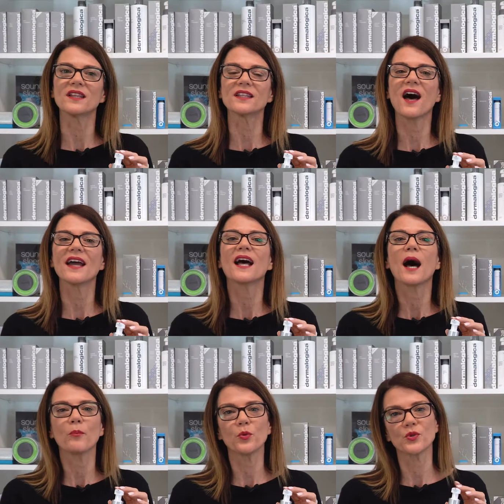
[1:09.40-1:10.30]
light
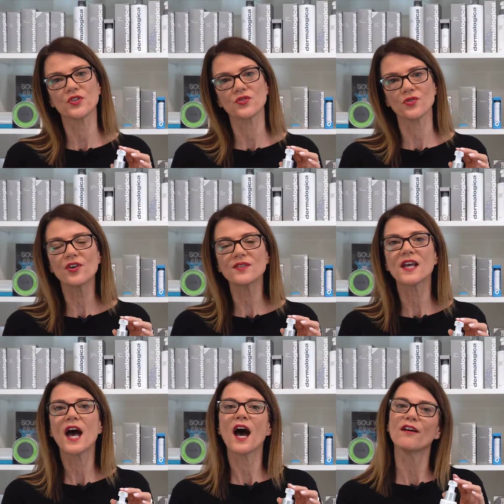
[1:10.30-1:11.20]
upward strokes,
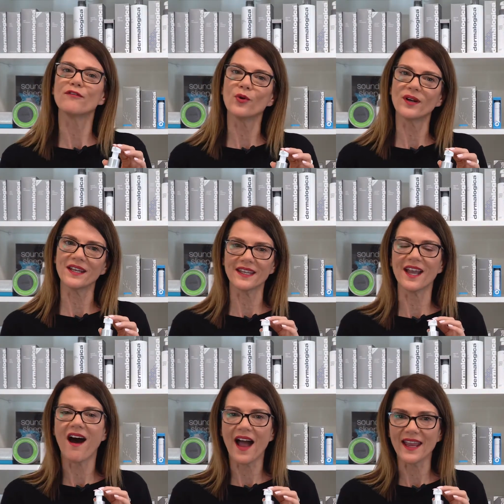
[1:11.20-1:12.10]
avoiding
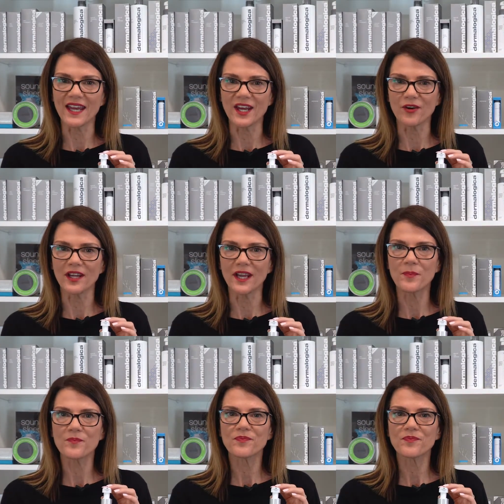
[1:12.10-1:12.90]
the eye area.